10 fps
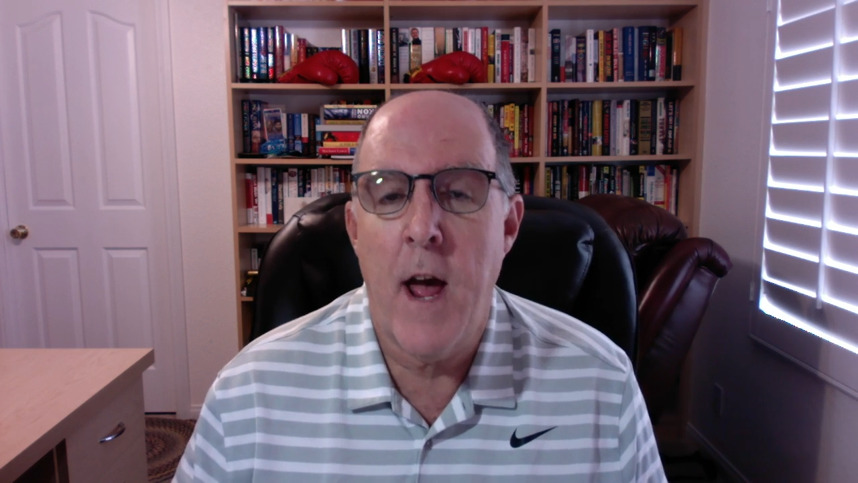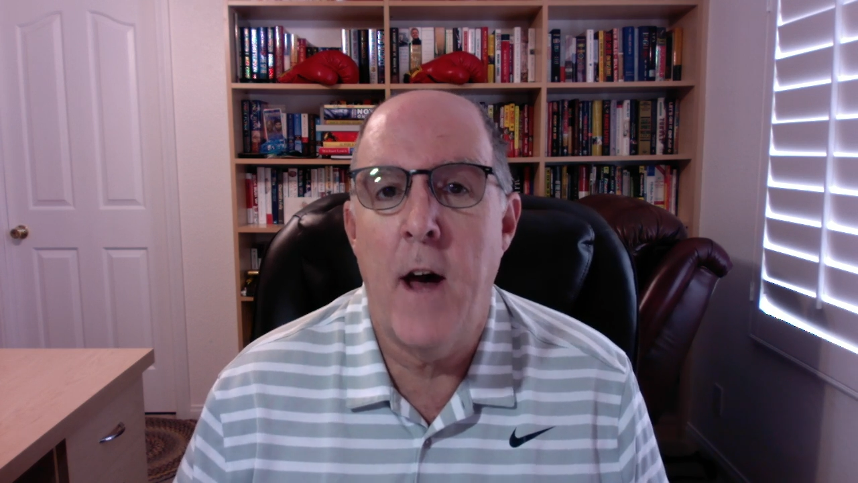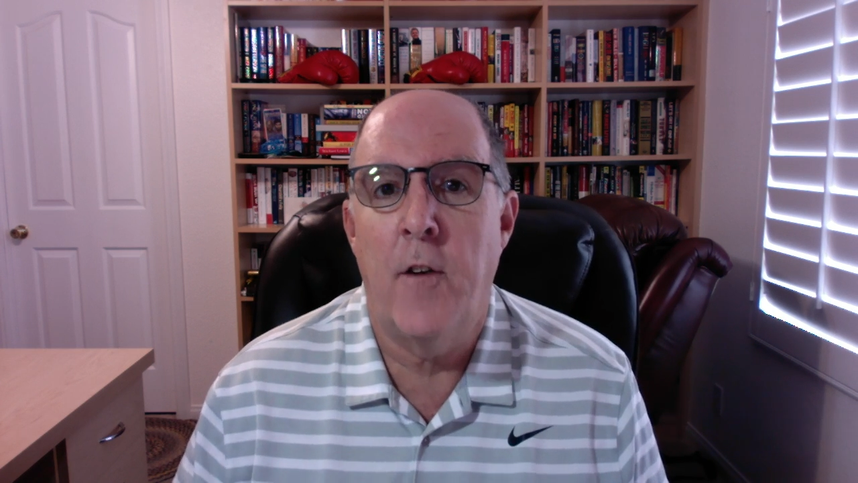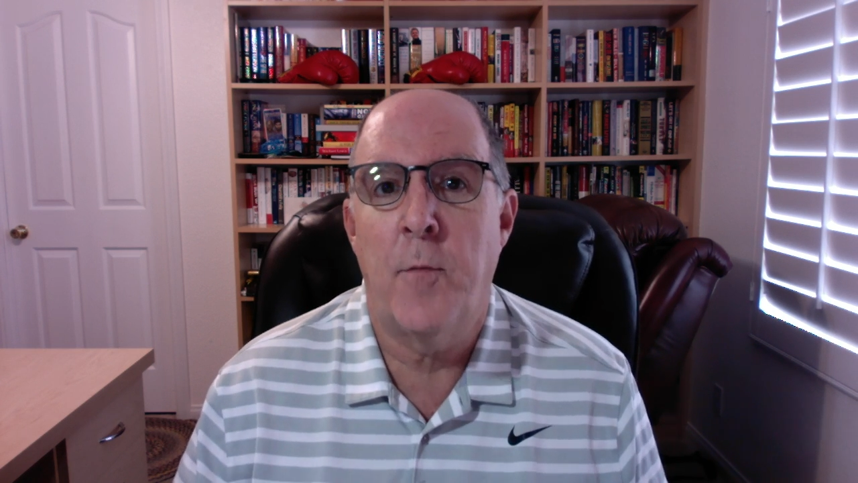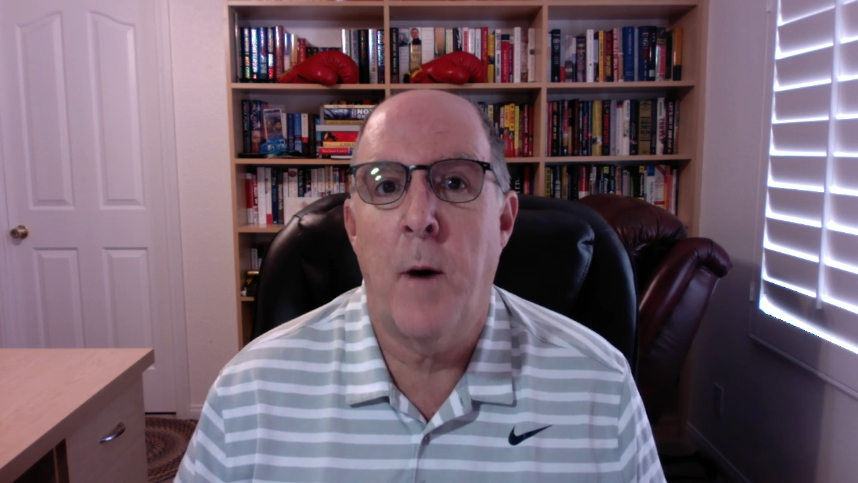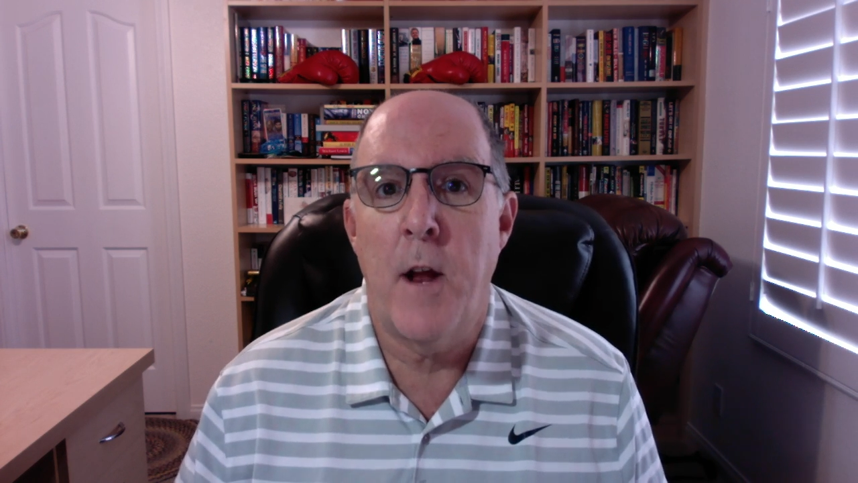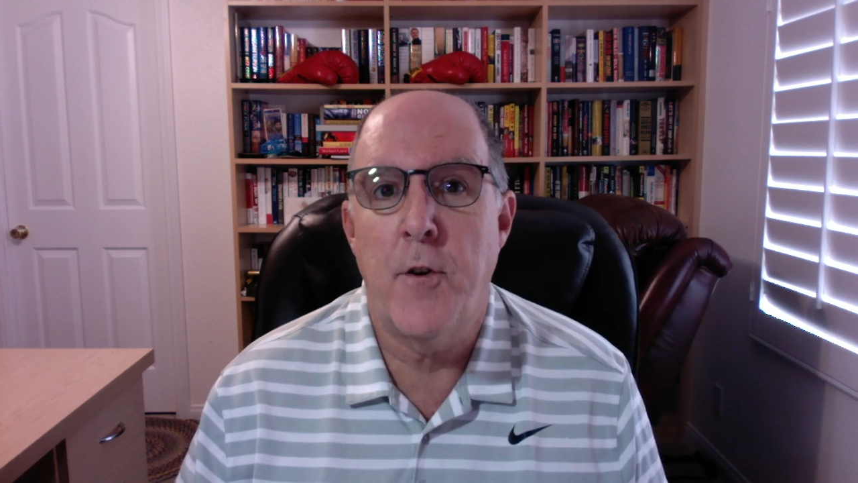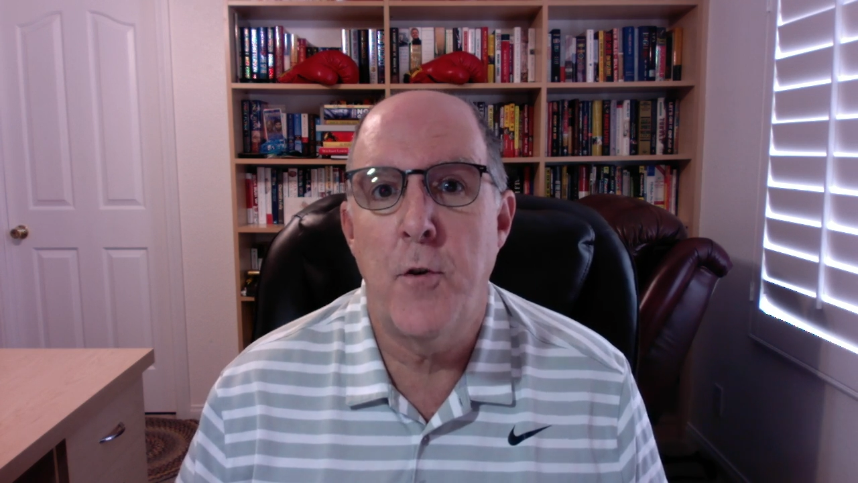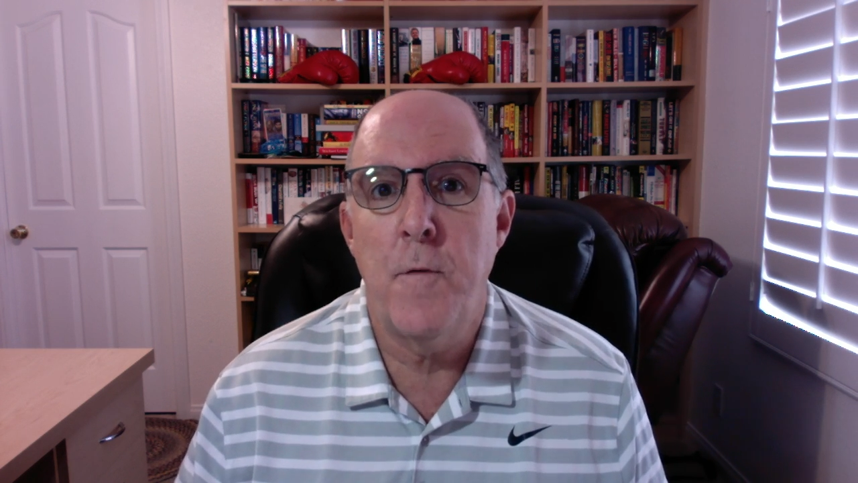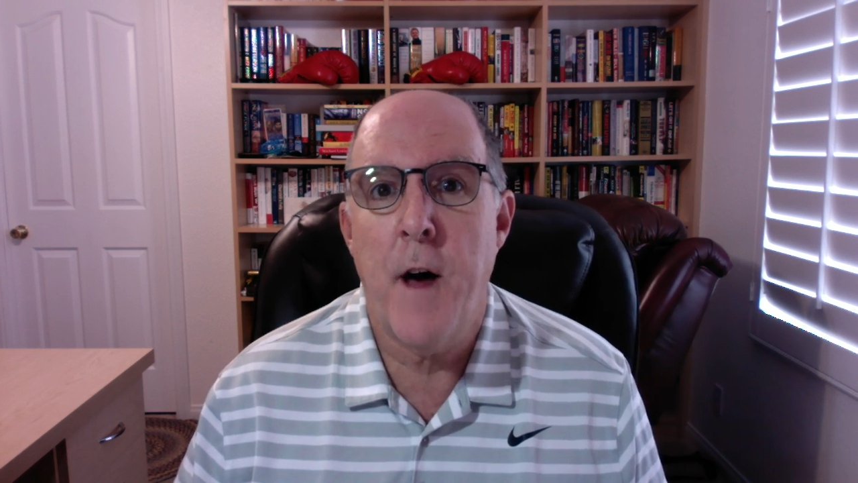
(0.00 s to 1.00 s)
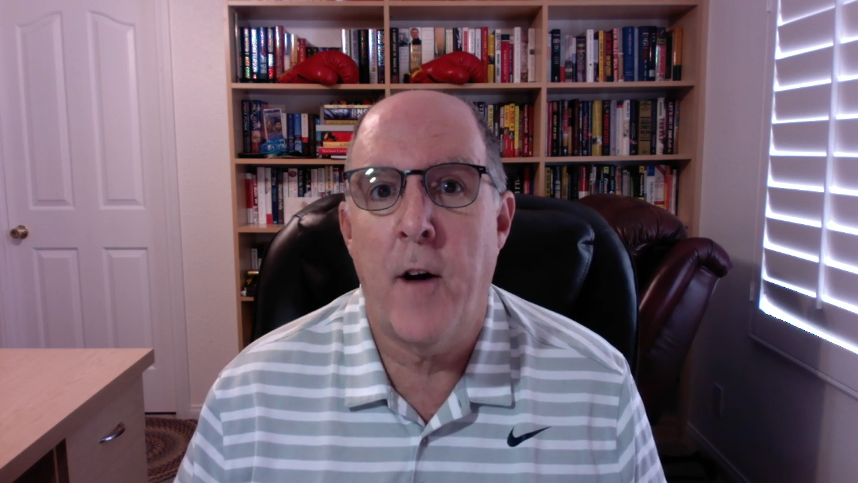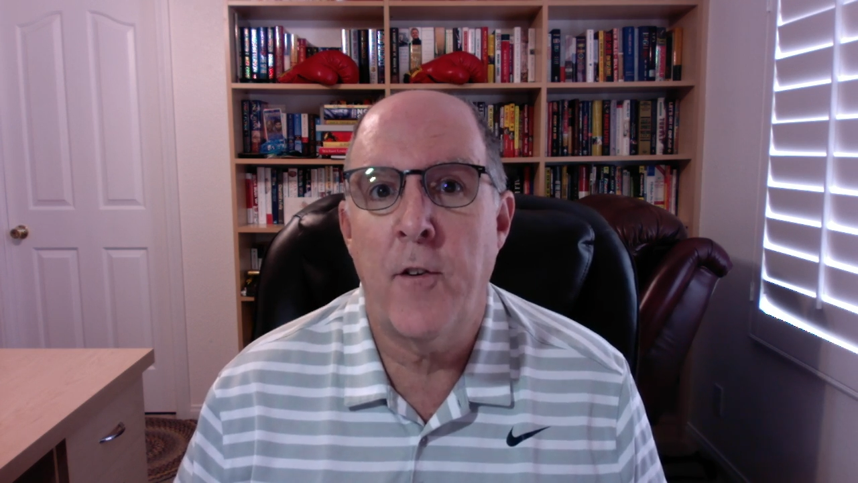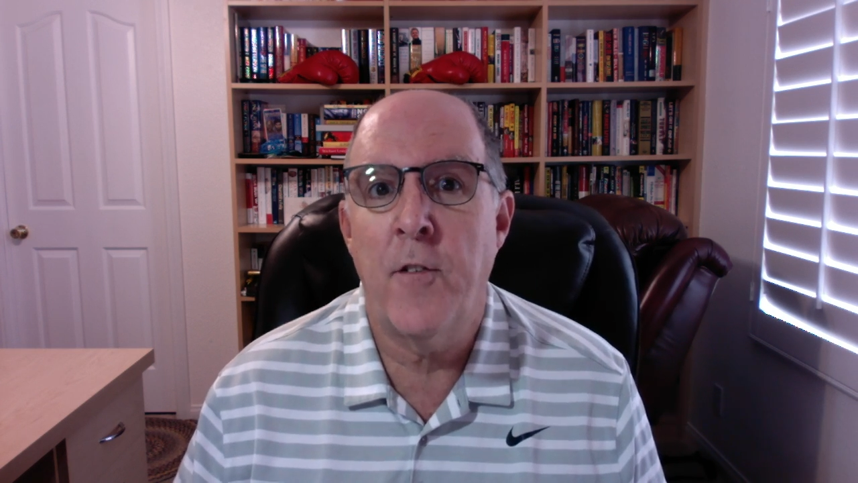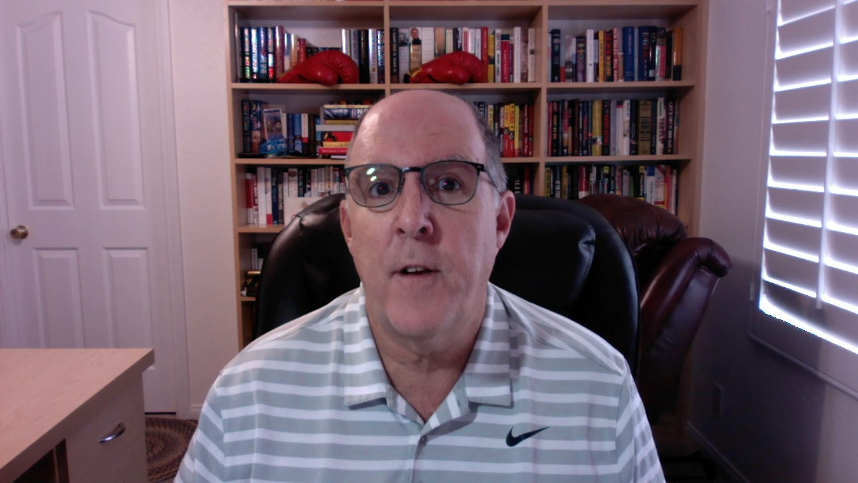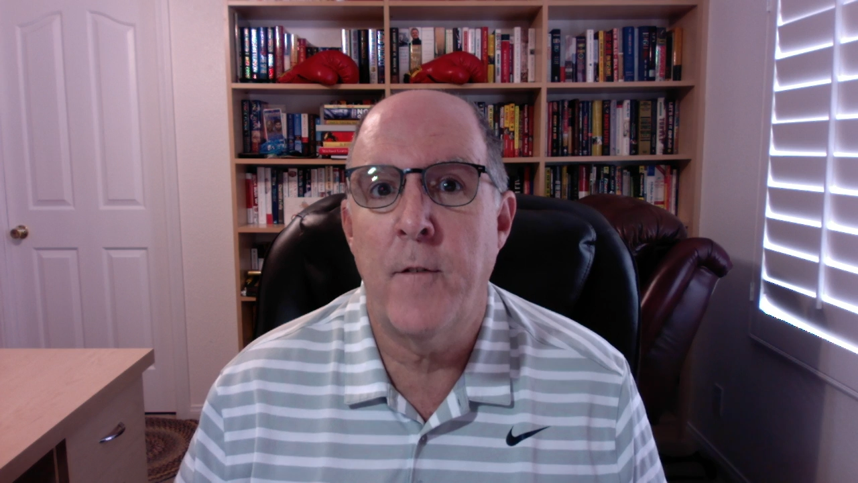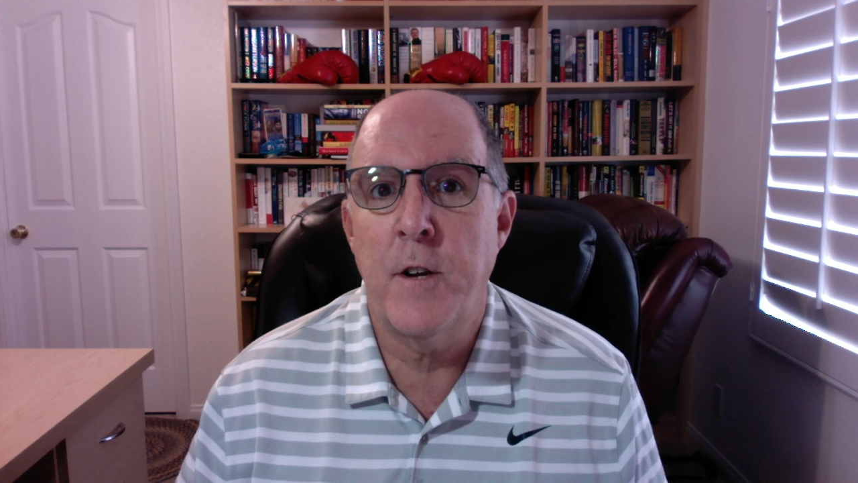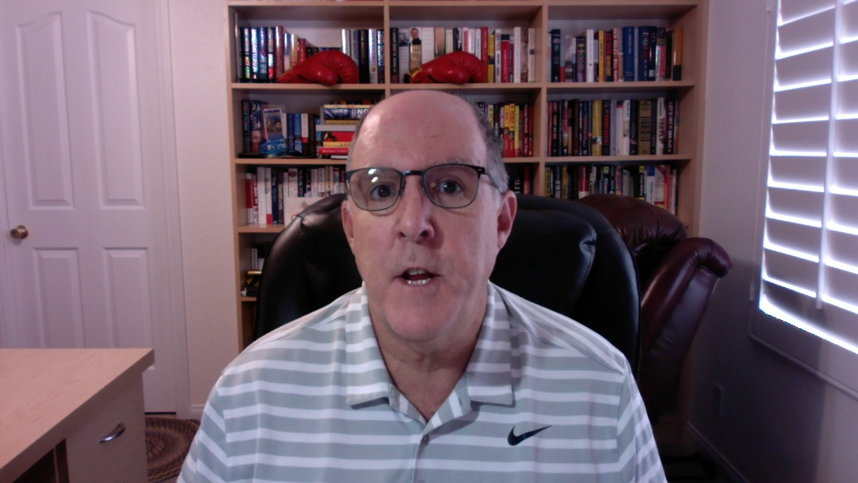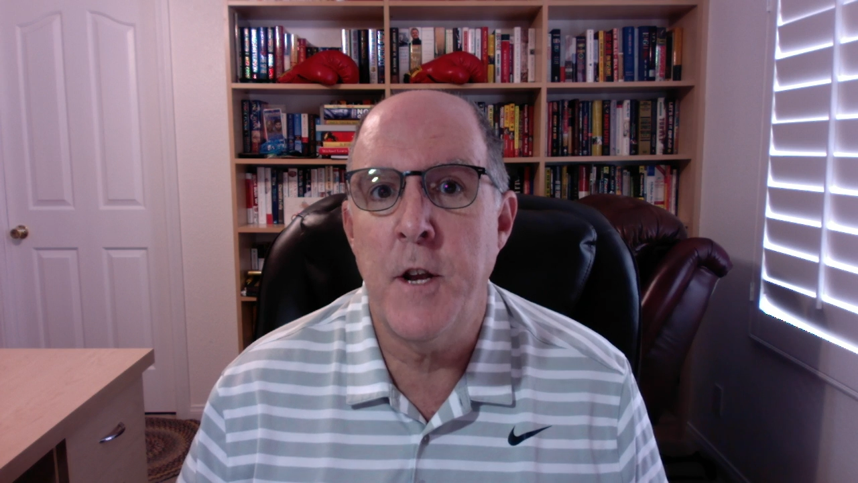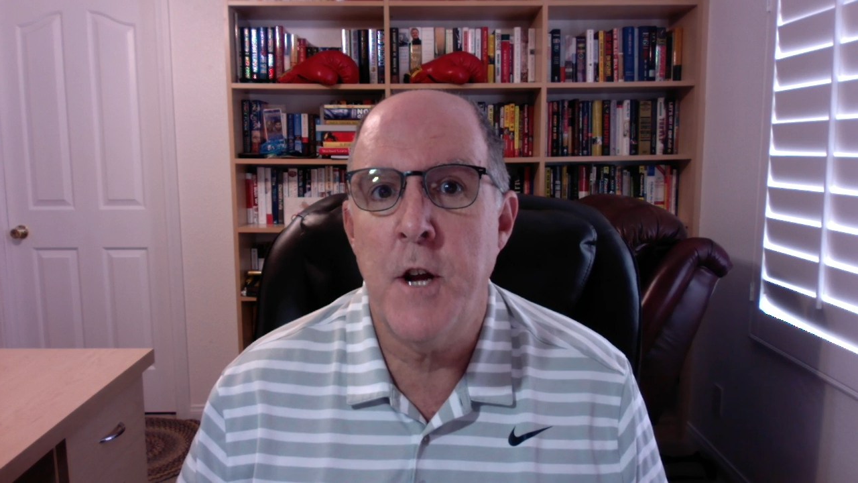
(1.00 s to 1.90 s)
as my 2017